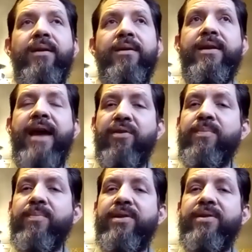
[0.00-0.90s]

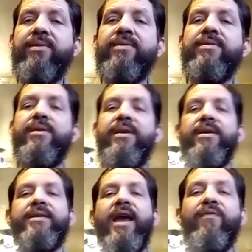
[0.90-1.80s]
Gathering materials
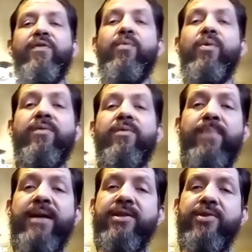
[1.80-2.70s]
is half the work with
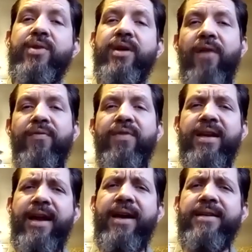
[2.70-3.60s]
basketry. I often
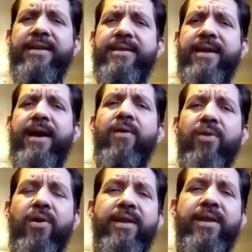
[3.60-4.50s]
get asked how
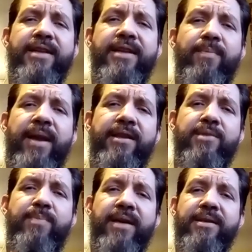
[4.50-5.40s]
long it takes to make
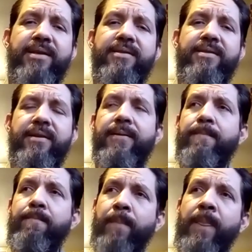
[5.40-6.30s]
these baskets, and
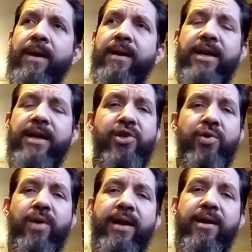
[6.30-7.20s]
yeah,
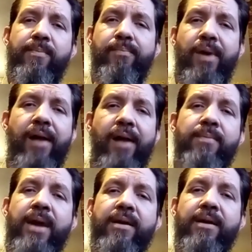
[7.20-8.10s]
sure, I can probably
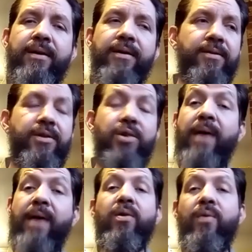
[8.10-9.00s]
make 2
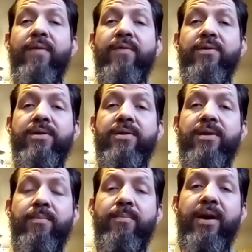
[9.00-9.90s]
arrow quivers,
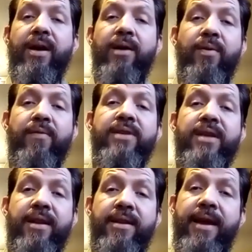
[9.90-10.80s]
bark arrow quivers
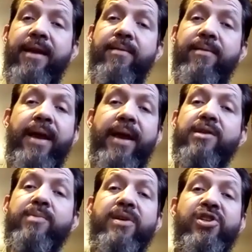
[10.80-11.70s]
in a day. My
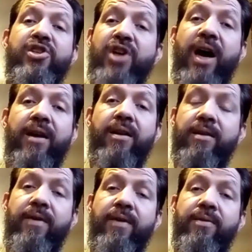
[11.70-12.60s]
hands will be shot
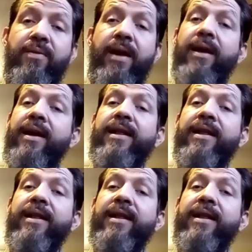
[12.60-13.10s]
if I do that.